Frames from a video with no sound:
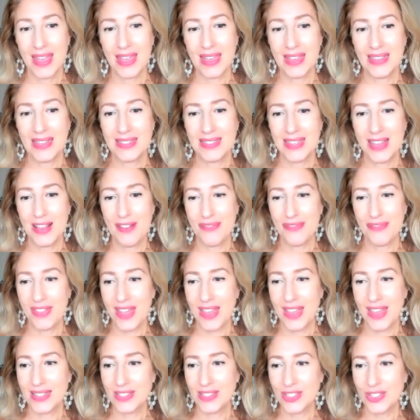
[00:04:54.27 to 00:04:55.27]
is if
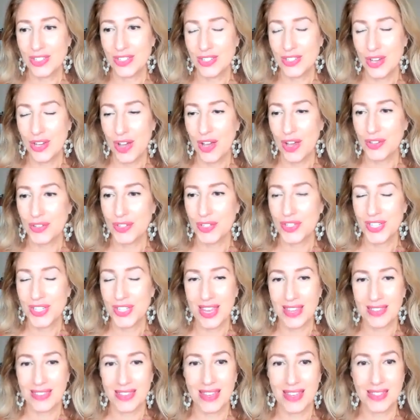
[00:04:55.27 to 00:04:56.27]
they start to
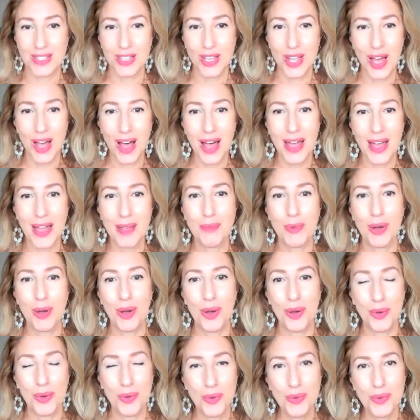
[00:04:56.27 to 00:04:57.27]
take their time
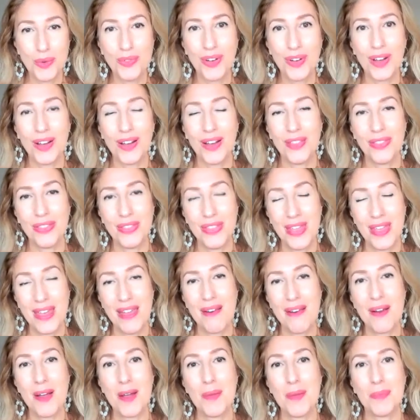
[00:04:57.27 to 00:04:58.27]
over
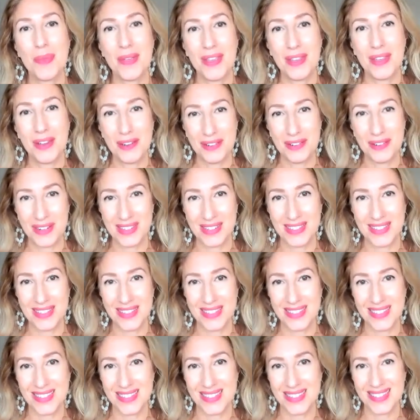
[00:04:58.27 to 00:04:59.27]
their
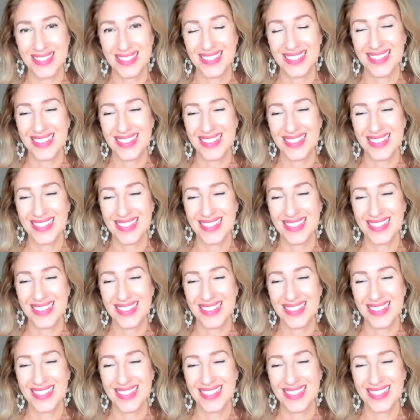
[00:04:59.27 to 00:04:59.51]
appearance.